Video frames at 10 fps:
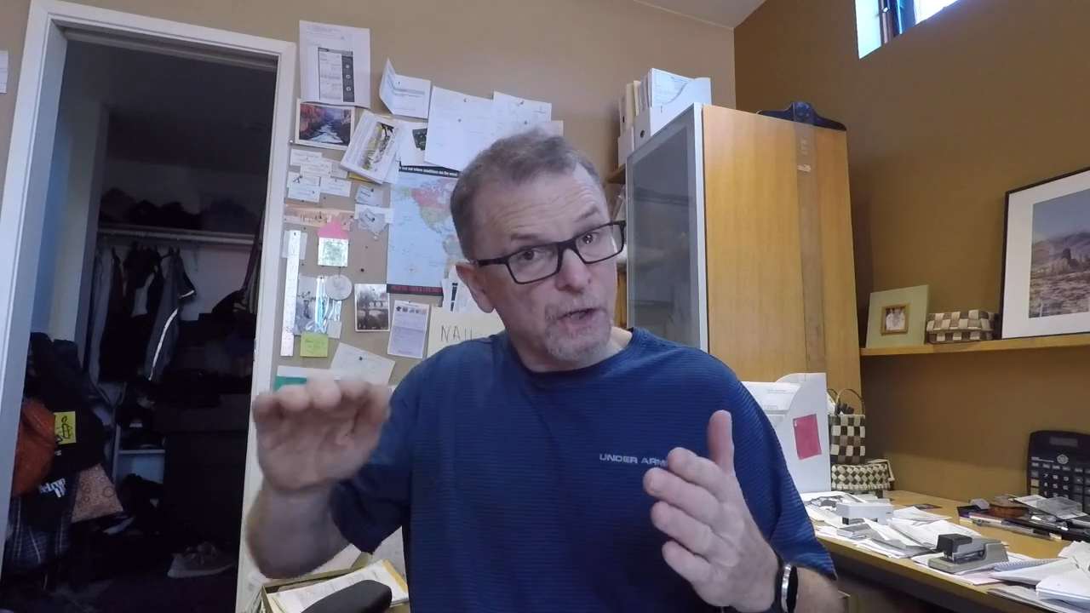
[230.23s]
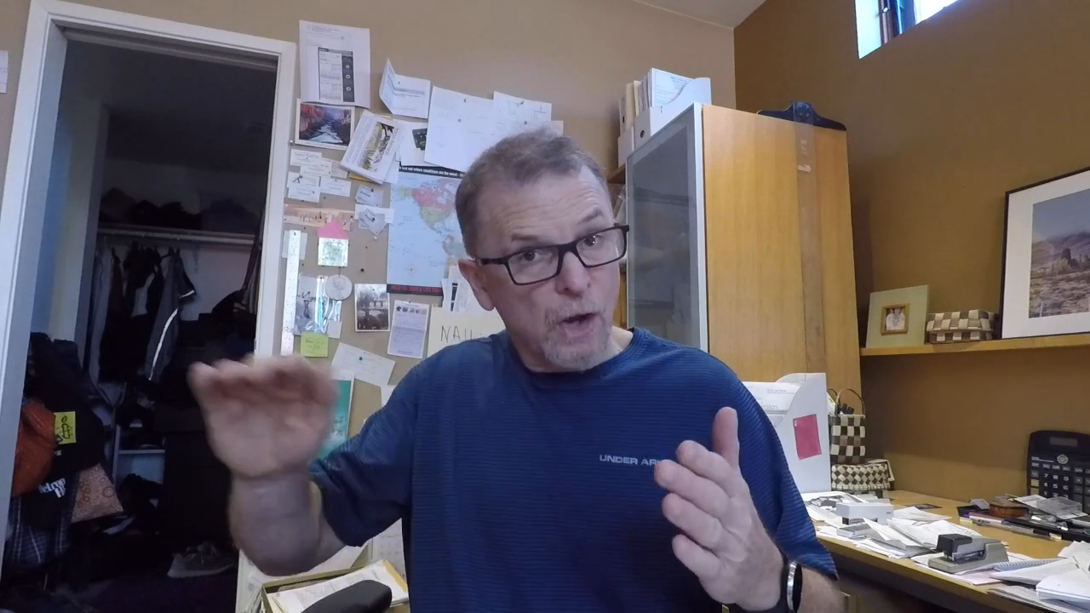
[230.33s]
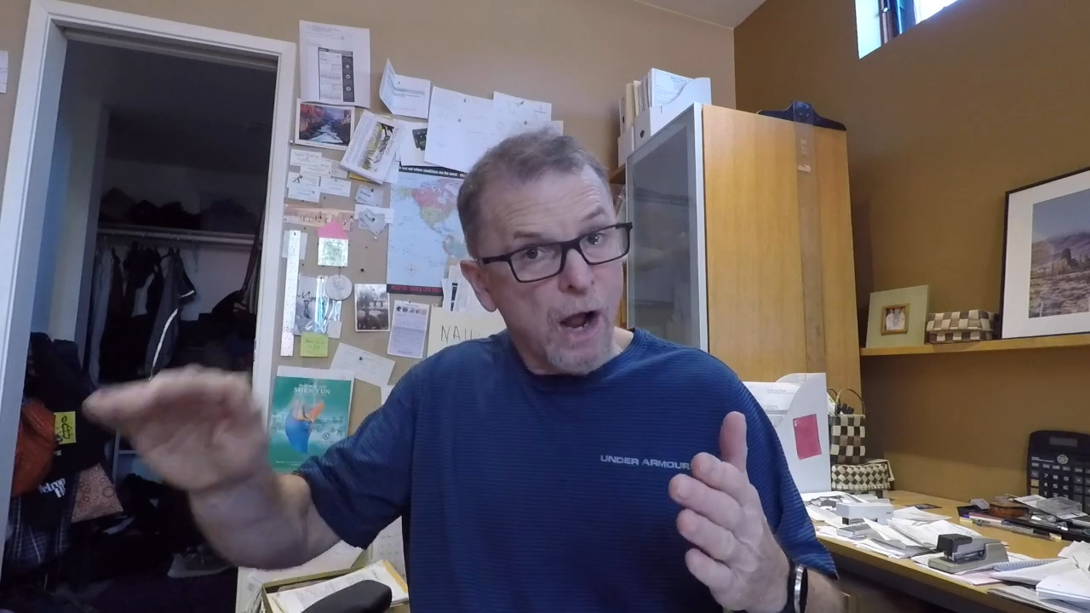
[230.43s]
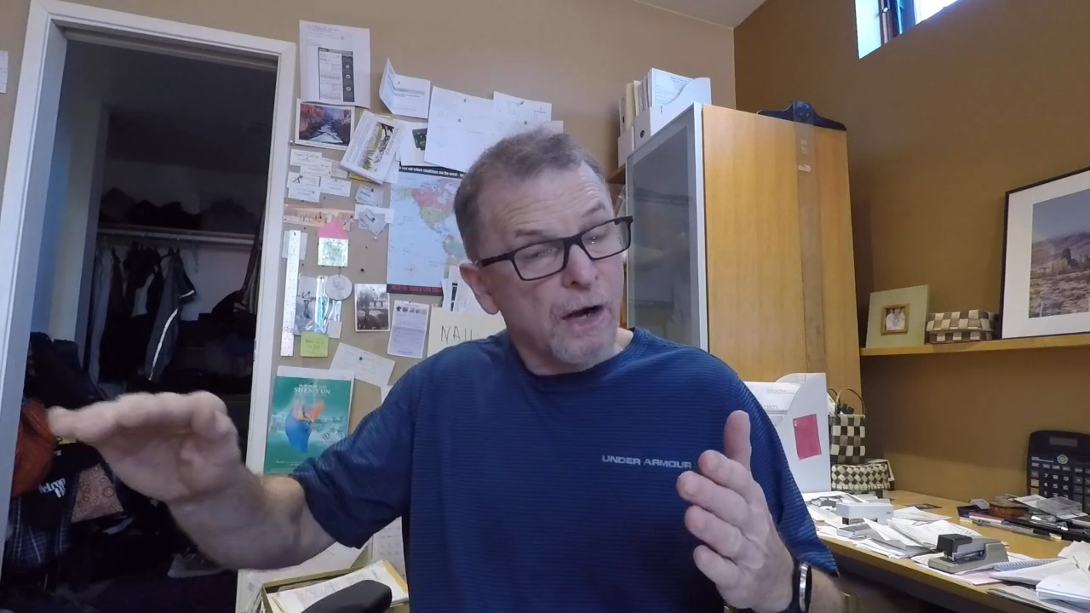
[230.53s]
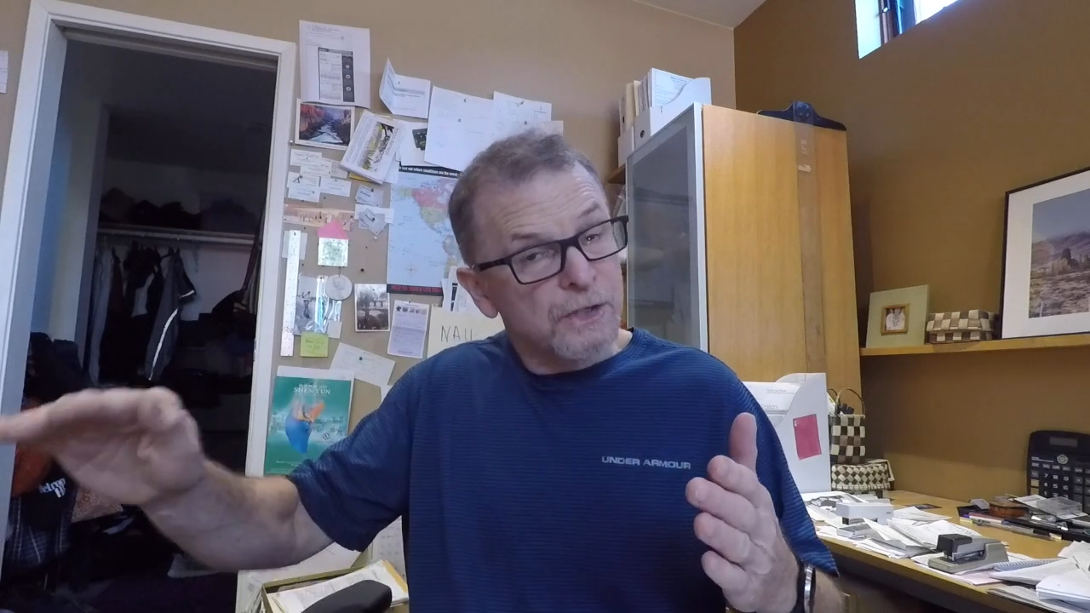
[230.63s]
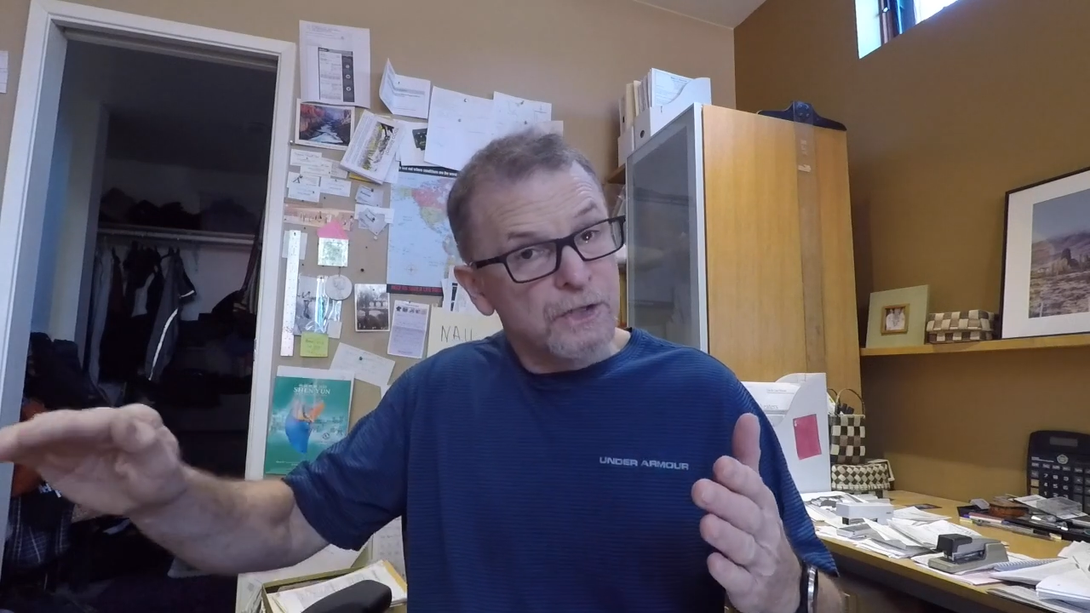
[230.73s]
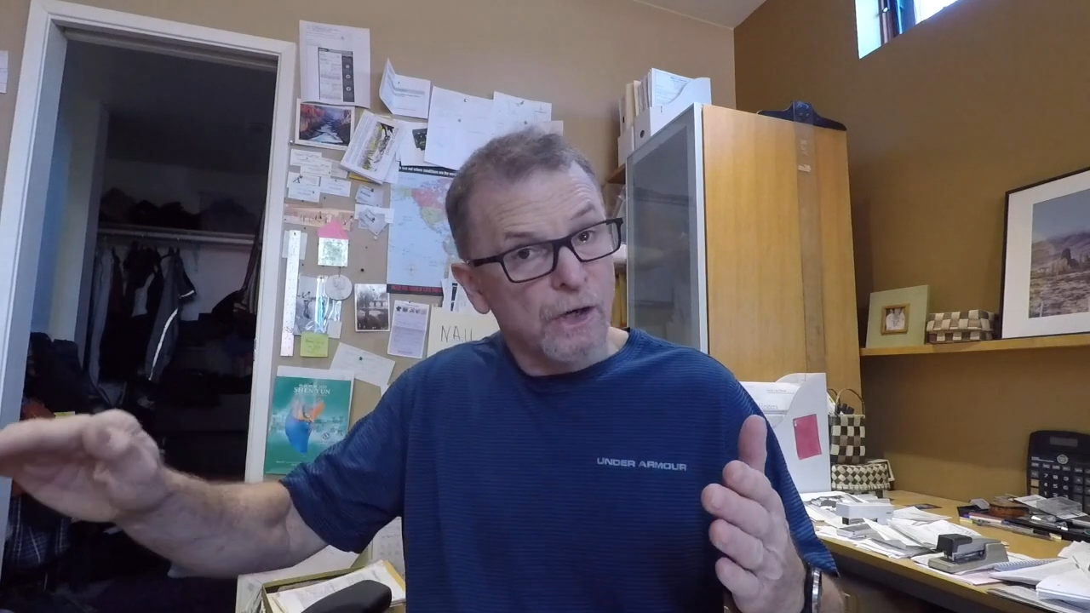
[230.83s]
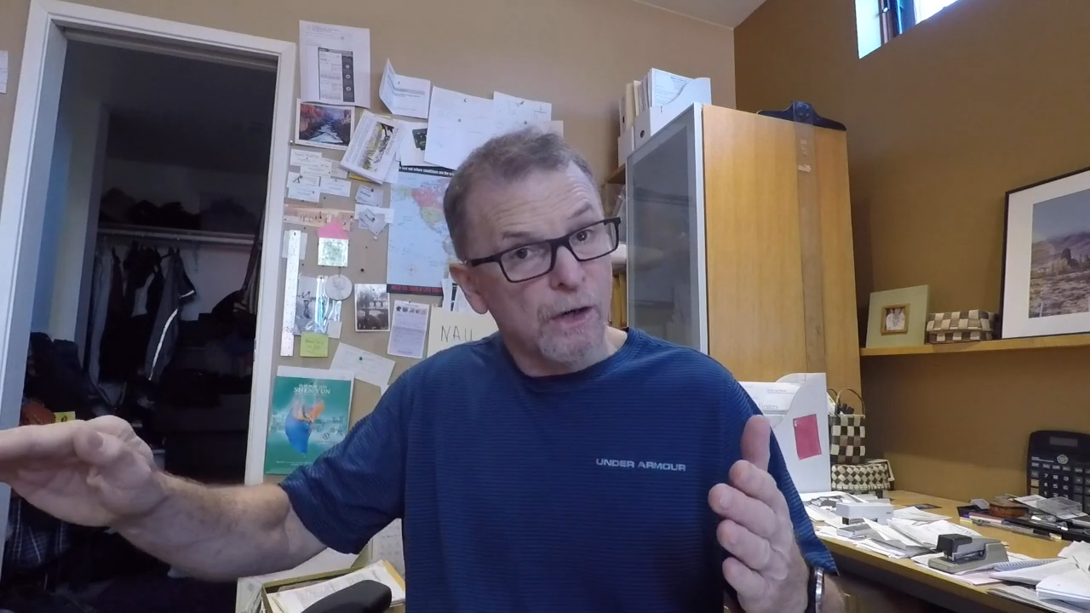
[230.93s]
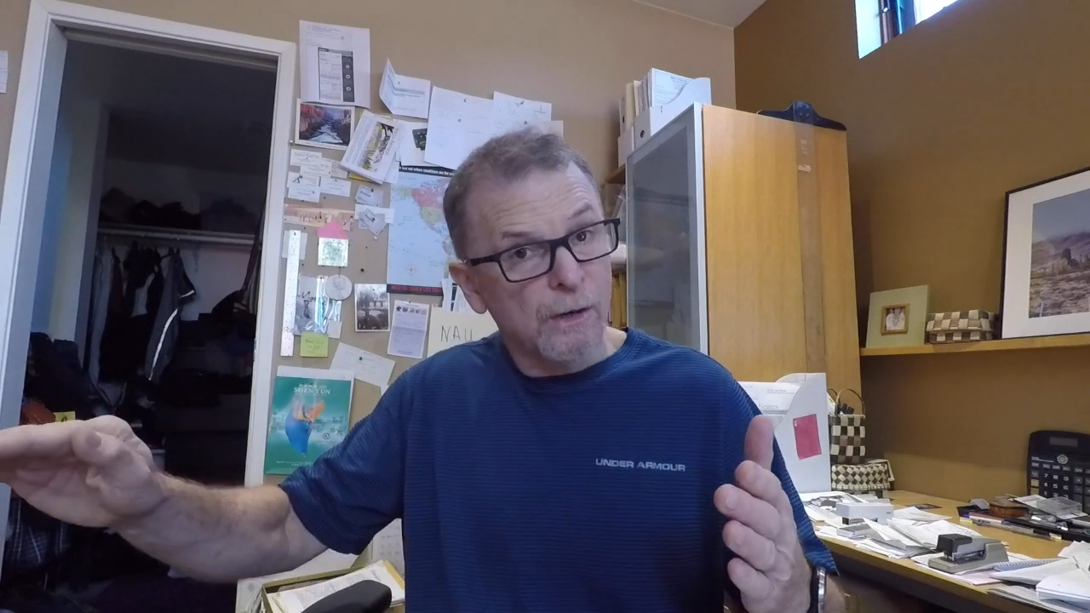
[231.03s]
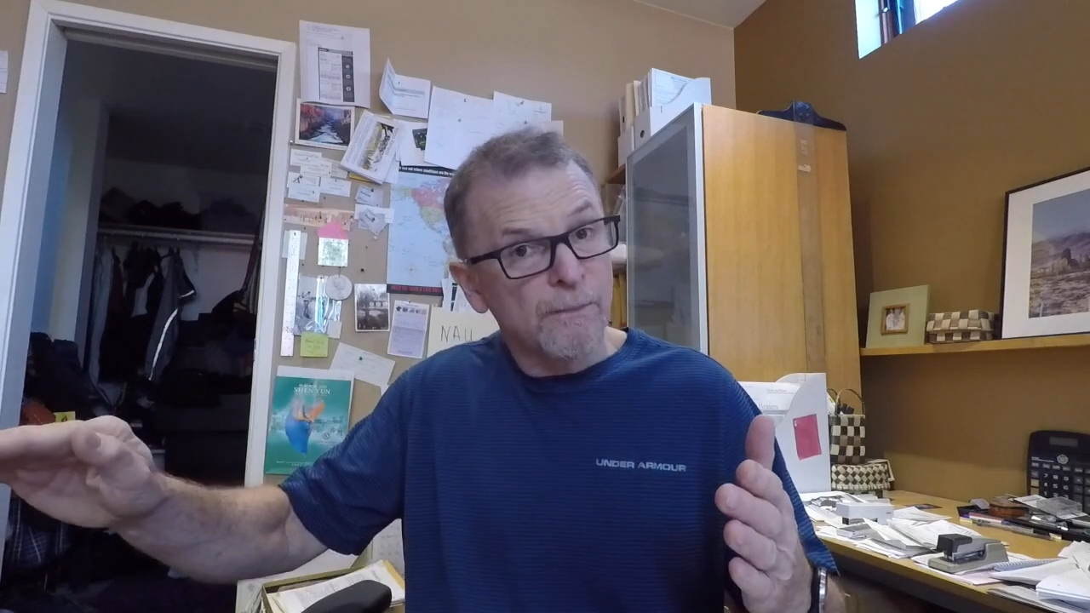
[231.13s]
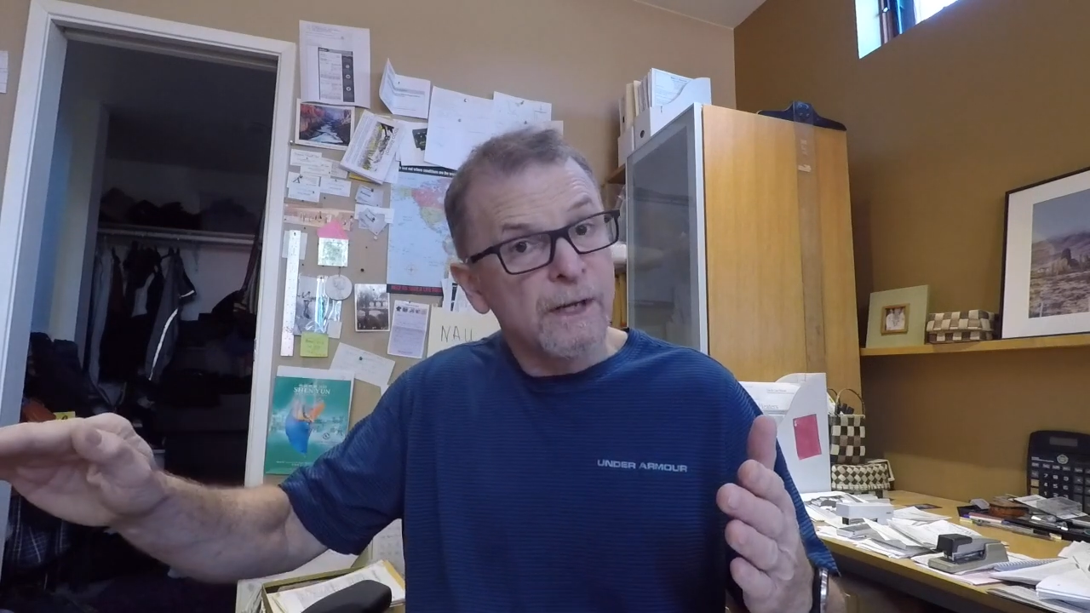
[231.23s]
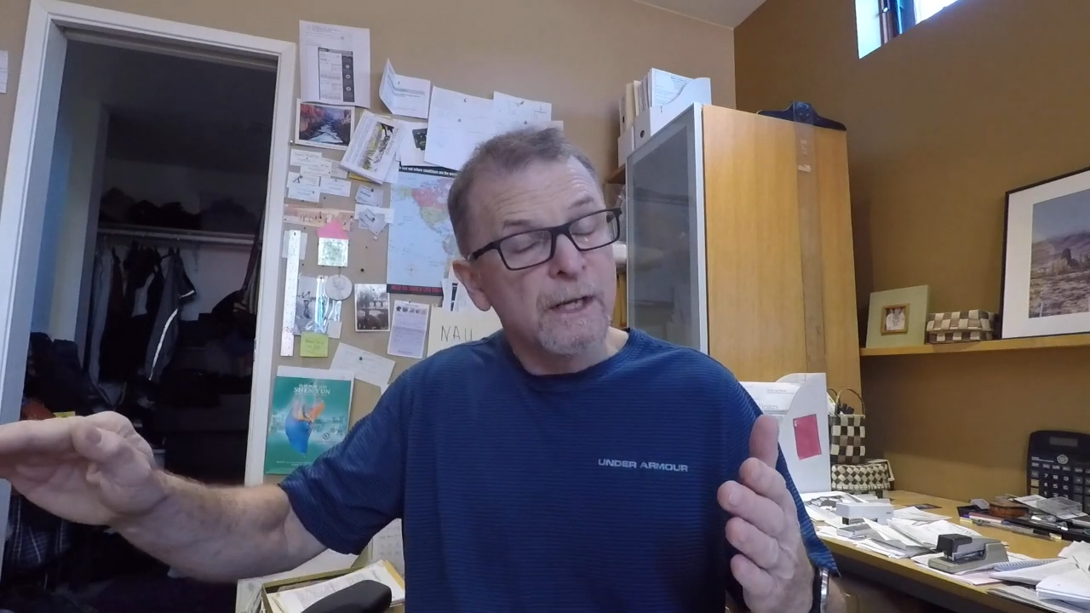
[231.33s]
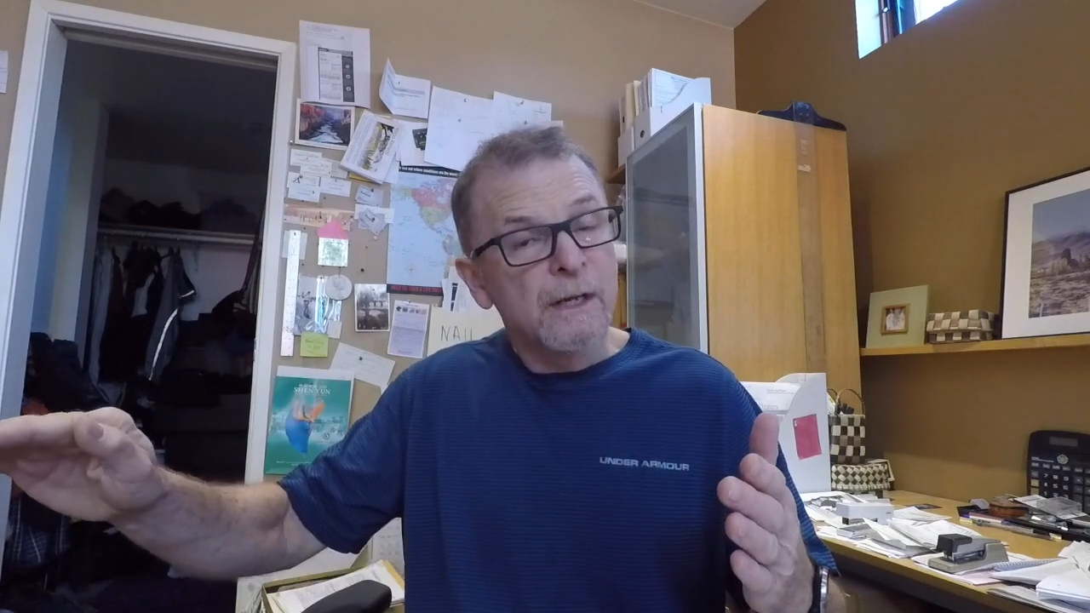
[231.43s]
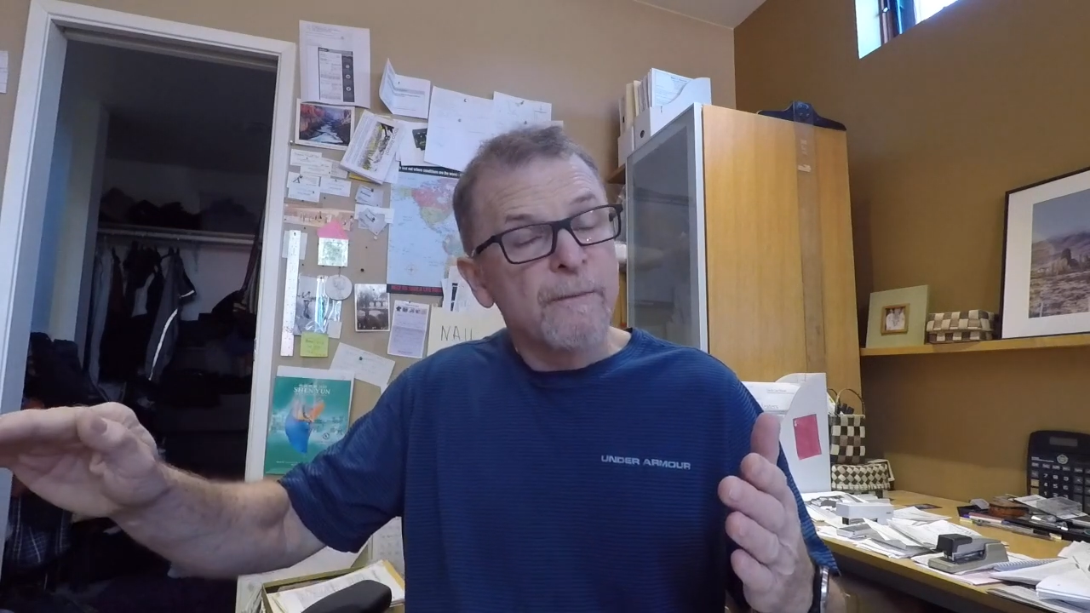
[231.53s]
long-term